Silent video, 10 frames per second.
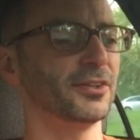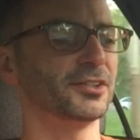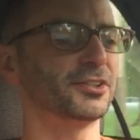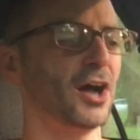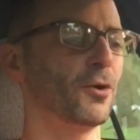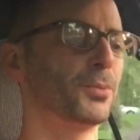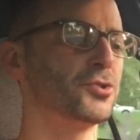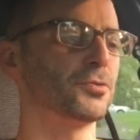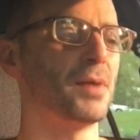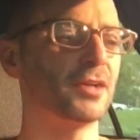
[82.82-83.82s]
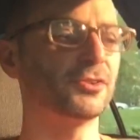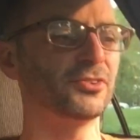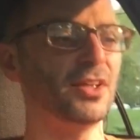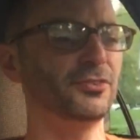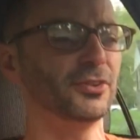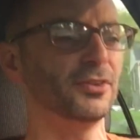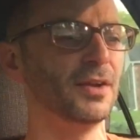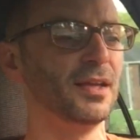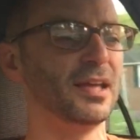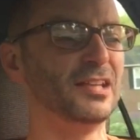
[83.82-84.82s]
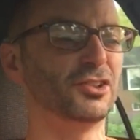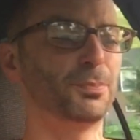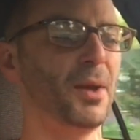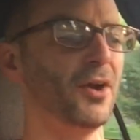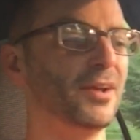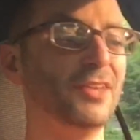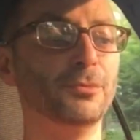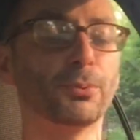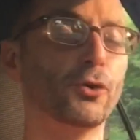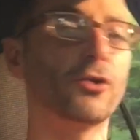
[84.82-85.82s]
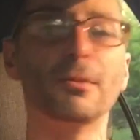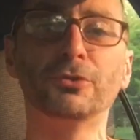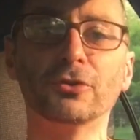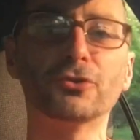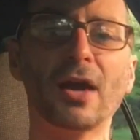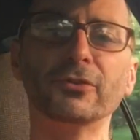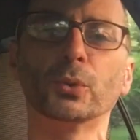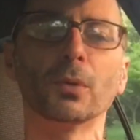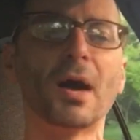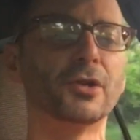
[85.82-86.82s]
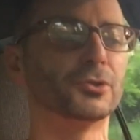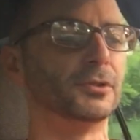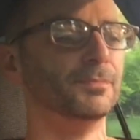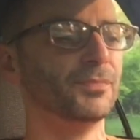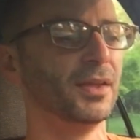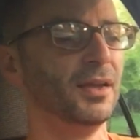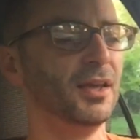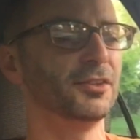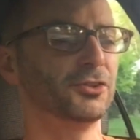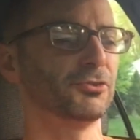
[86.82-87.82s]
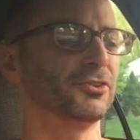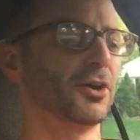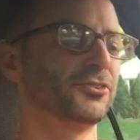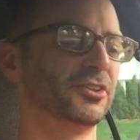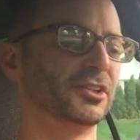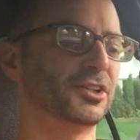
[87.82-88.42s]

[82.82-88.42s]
that the tire pressure monitor sensor in the spare isn't programmed to the driver door module. This results in the